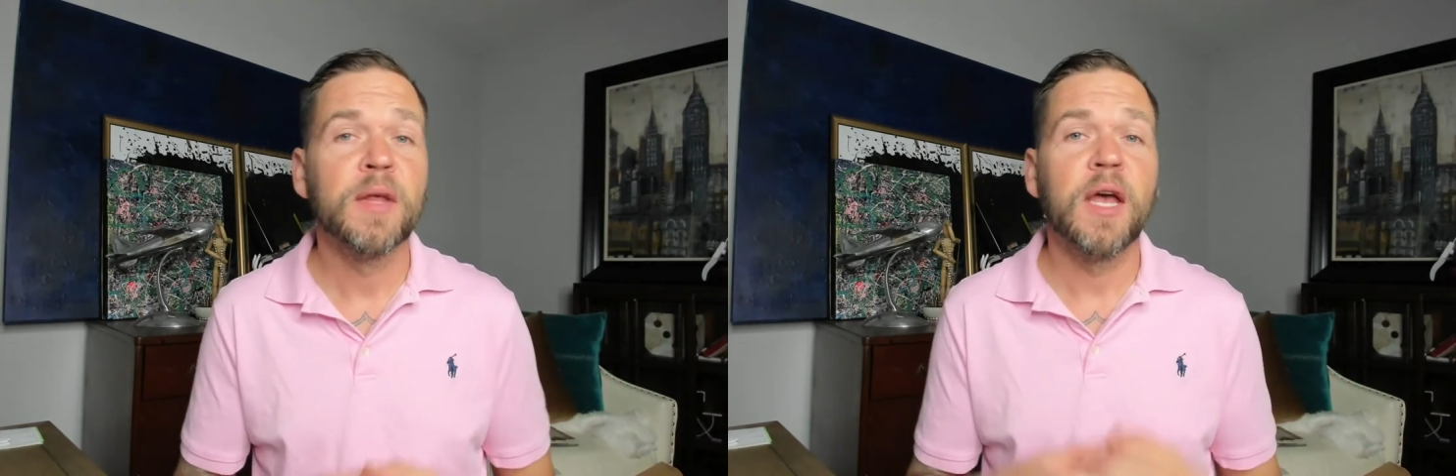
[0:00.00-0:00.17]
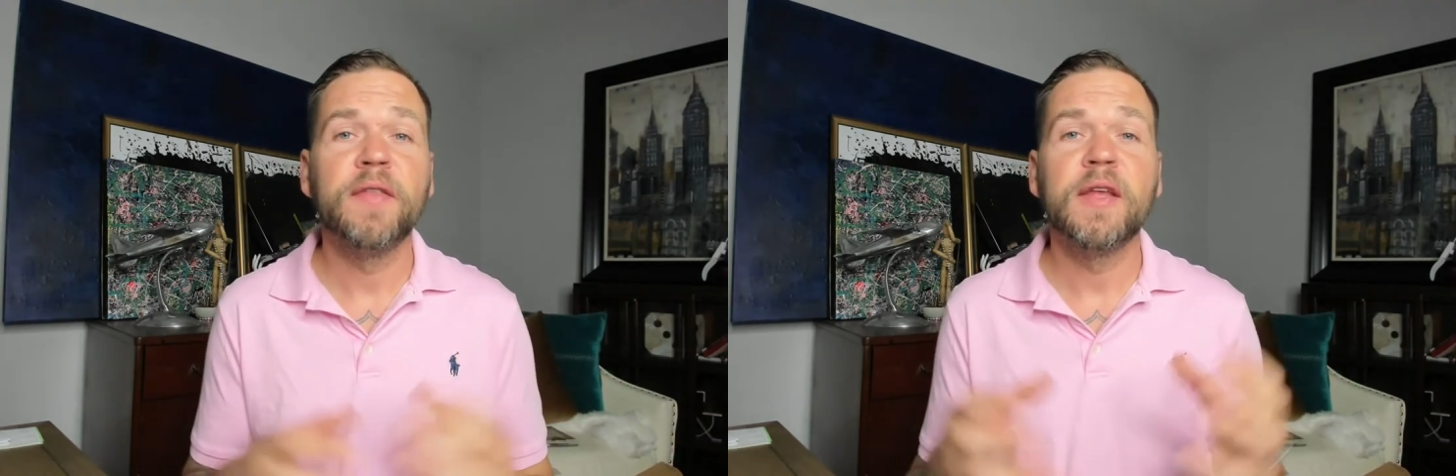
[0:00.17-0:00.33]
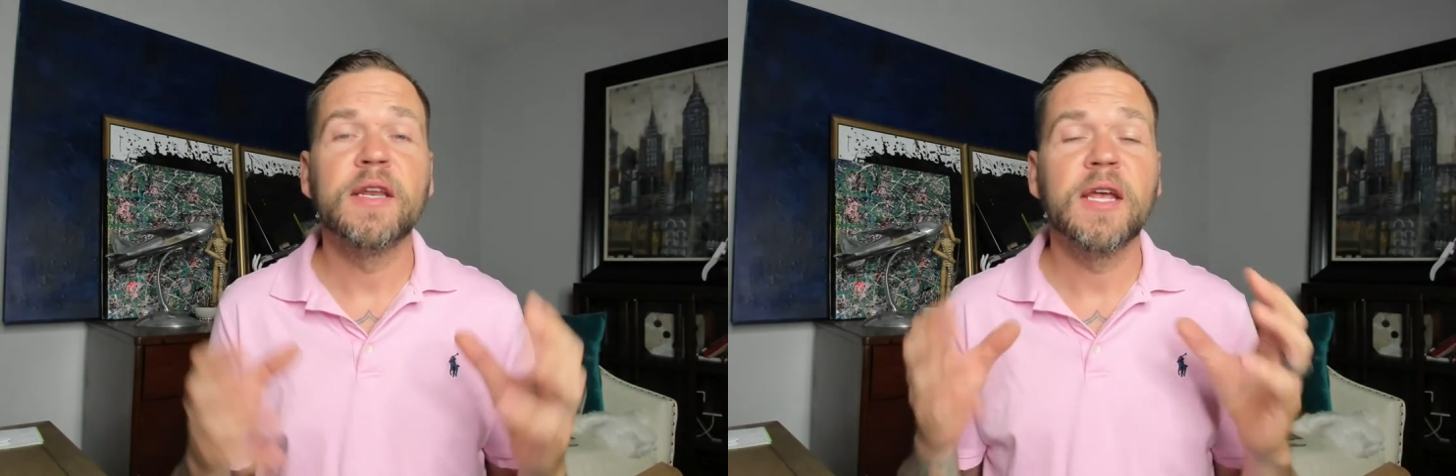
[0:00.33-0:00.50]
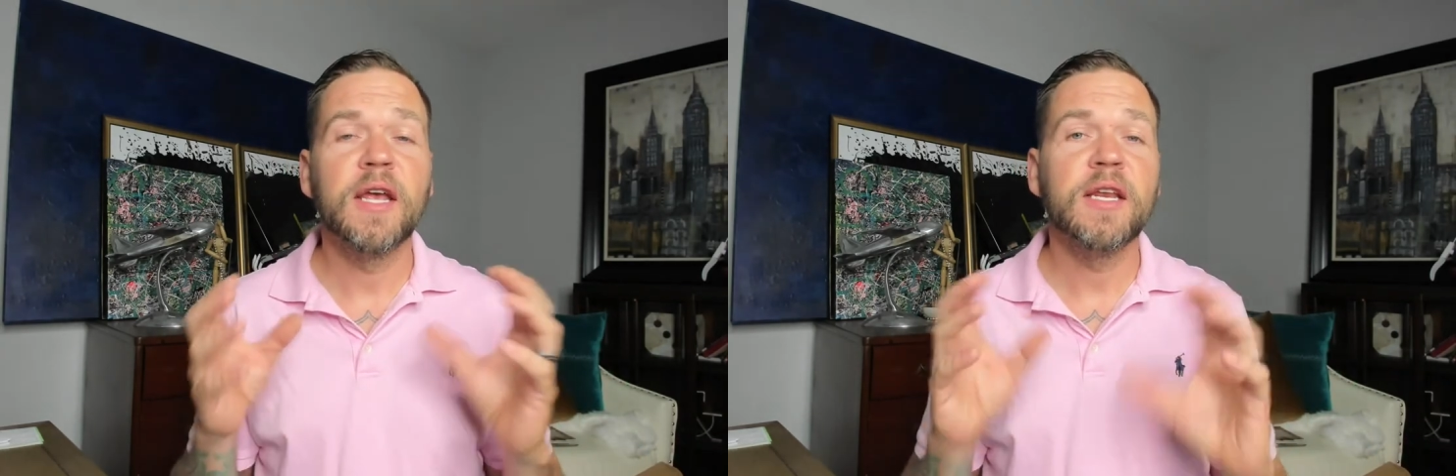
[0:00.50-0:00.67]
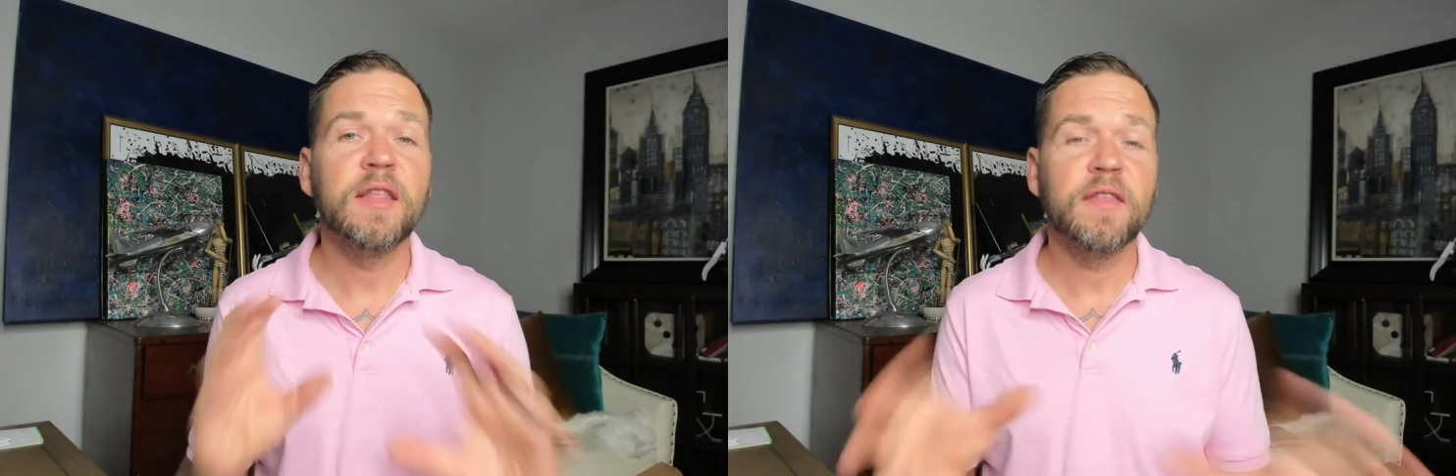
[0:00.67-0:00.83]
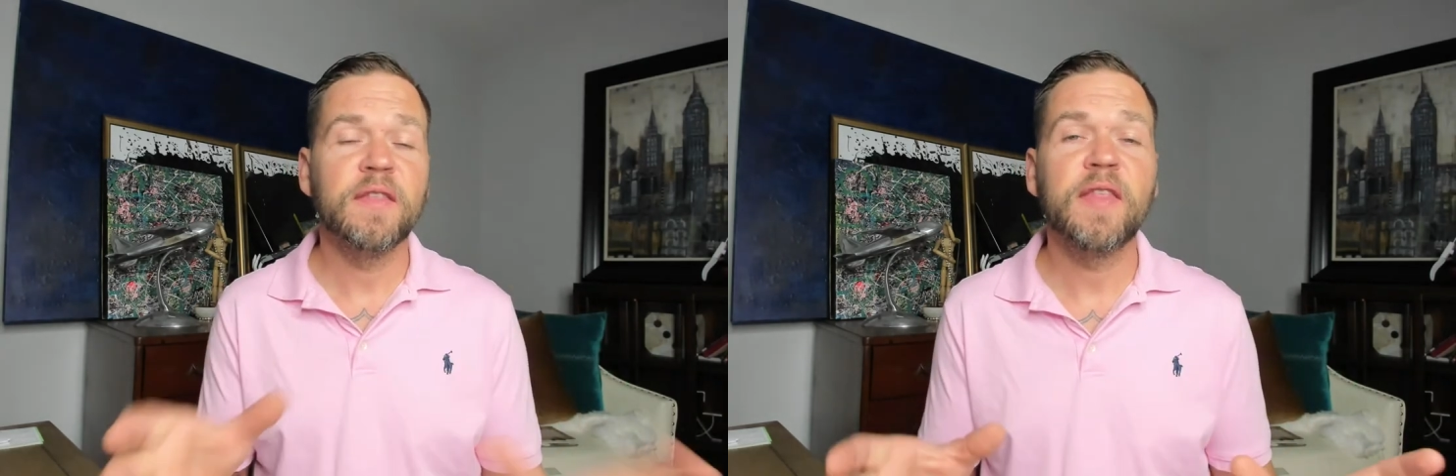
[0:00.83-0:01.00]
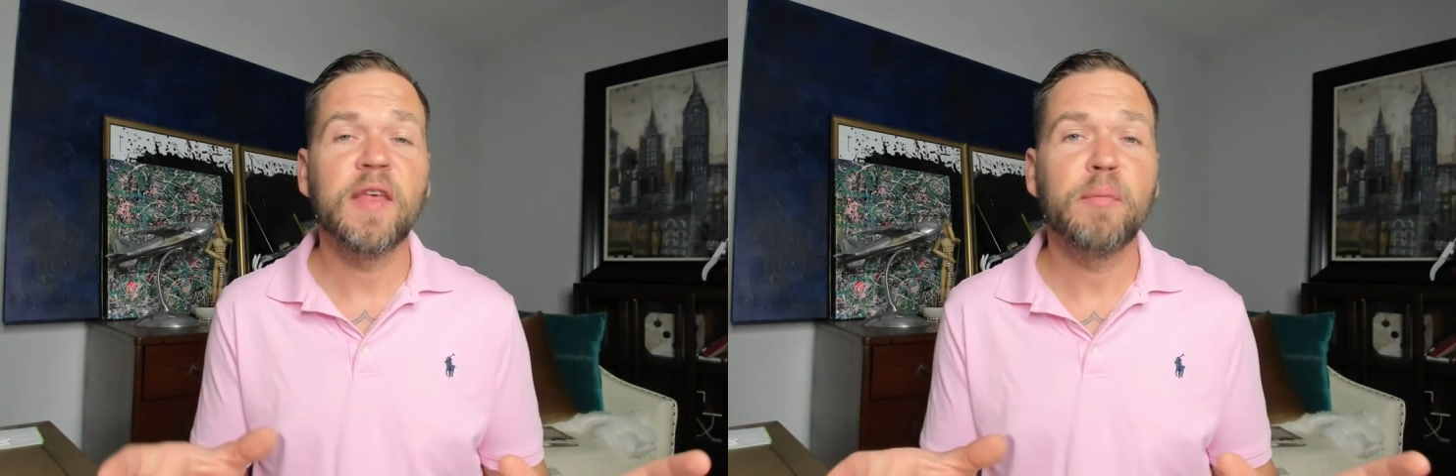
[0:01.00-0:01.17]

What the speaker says: and then anything that they